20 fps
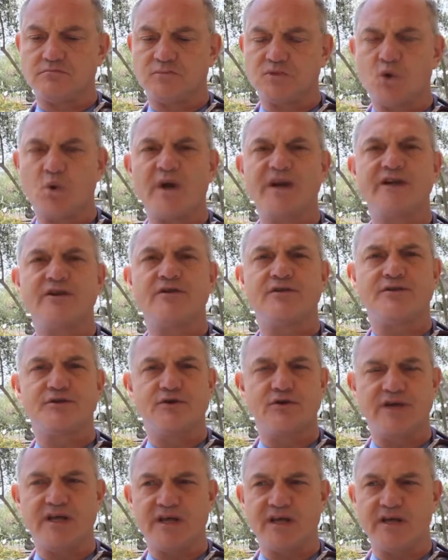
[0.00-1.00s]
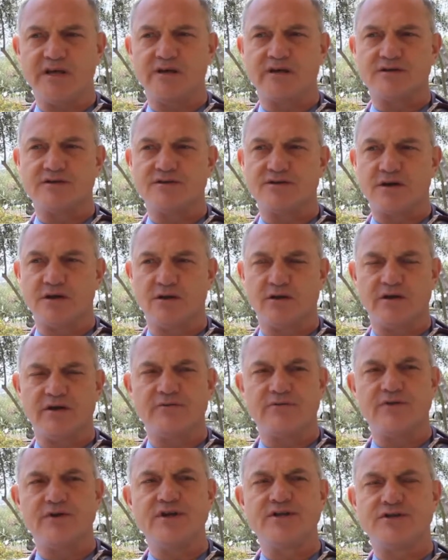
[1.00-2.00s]
20 to 30 years, a lot
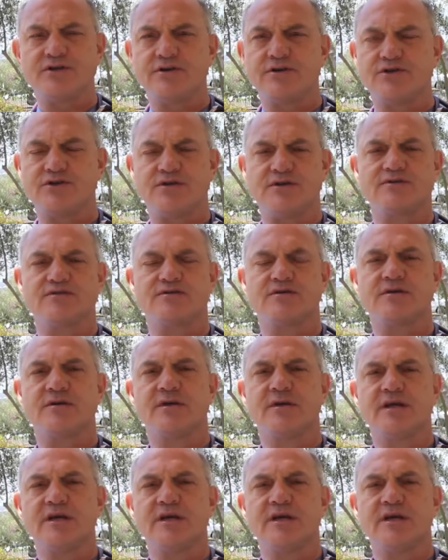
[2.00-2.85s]
of research has